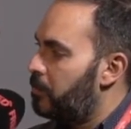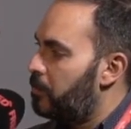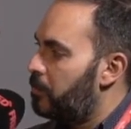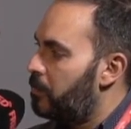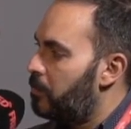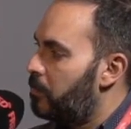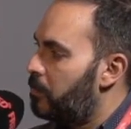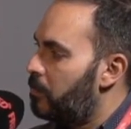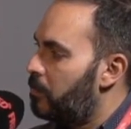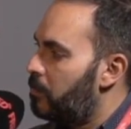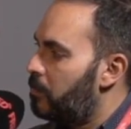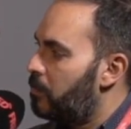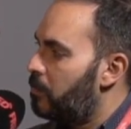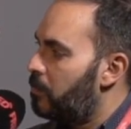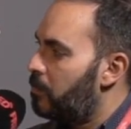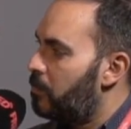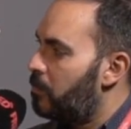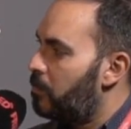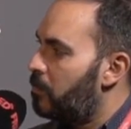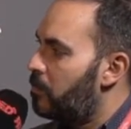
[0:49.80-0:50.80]

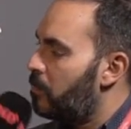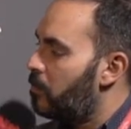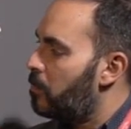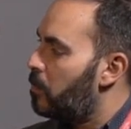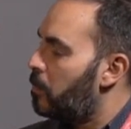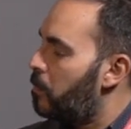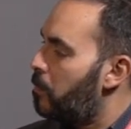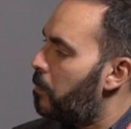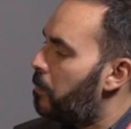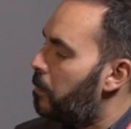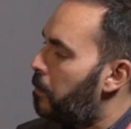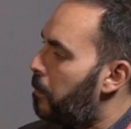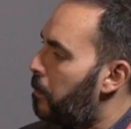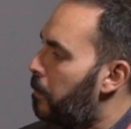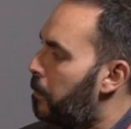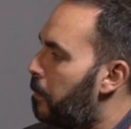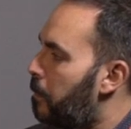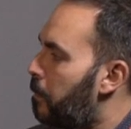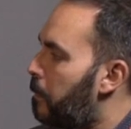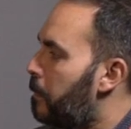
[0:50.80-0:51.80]

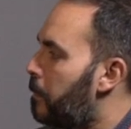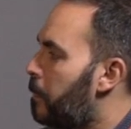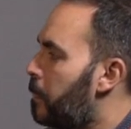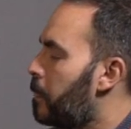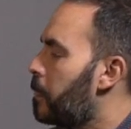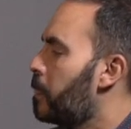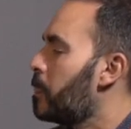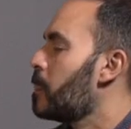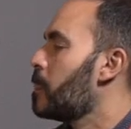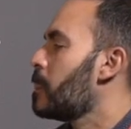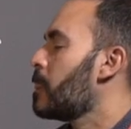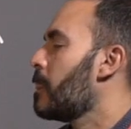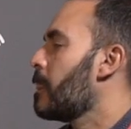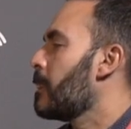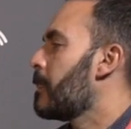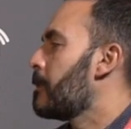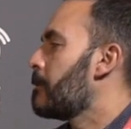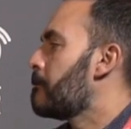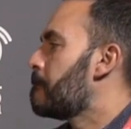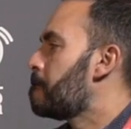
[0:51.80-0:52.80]

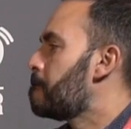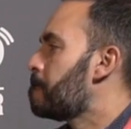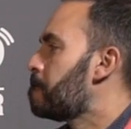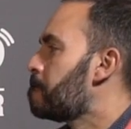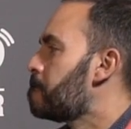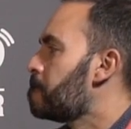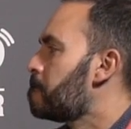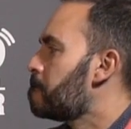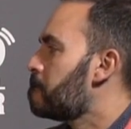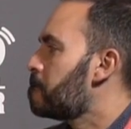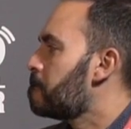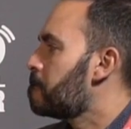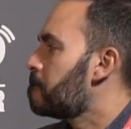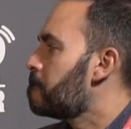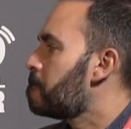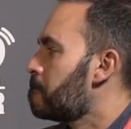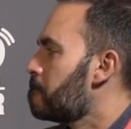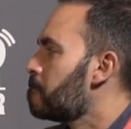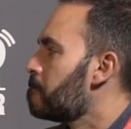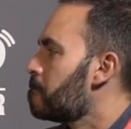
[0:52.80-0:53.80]

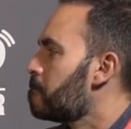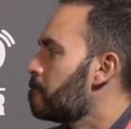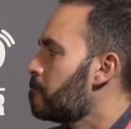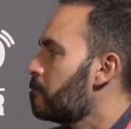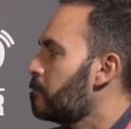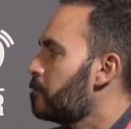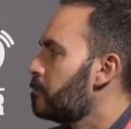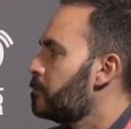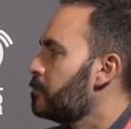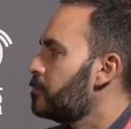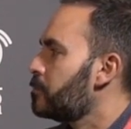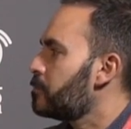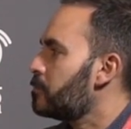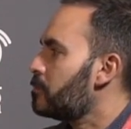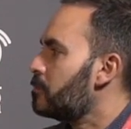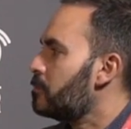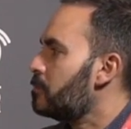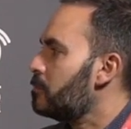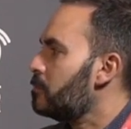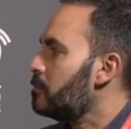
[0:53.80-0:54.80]

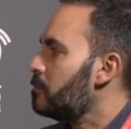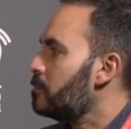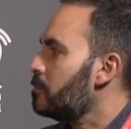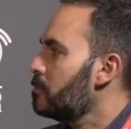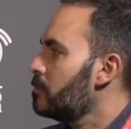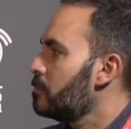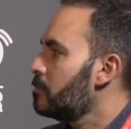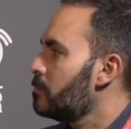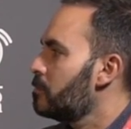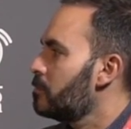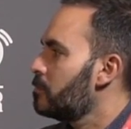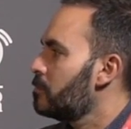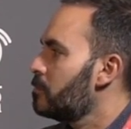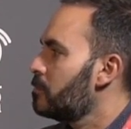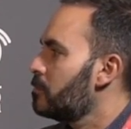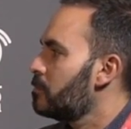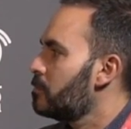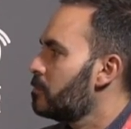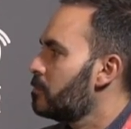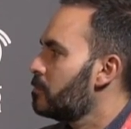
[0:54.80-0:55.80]

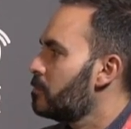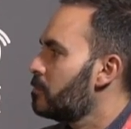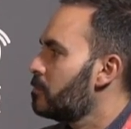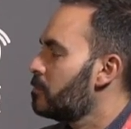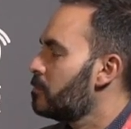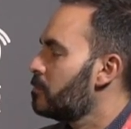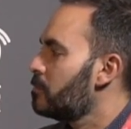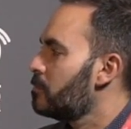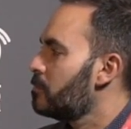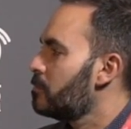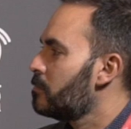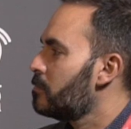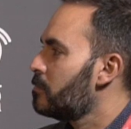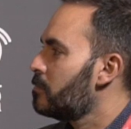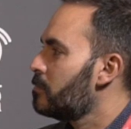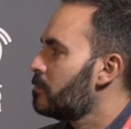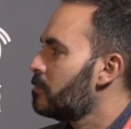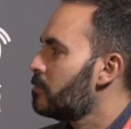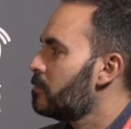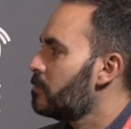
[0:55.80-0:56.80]

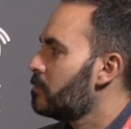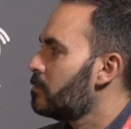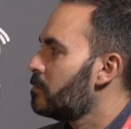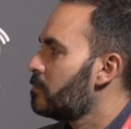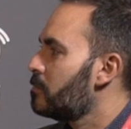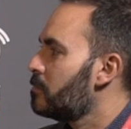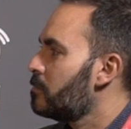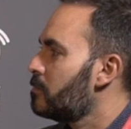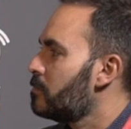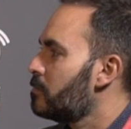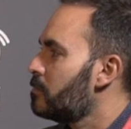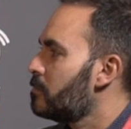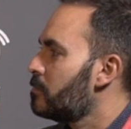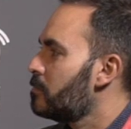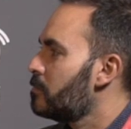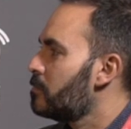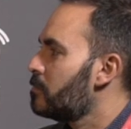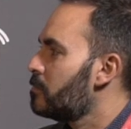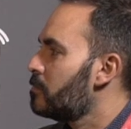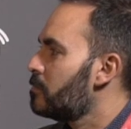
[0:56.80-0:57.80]
[no speech]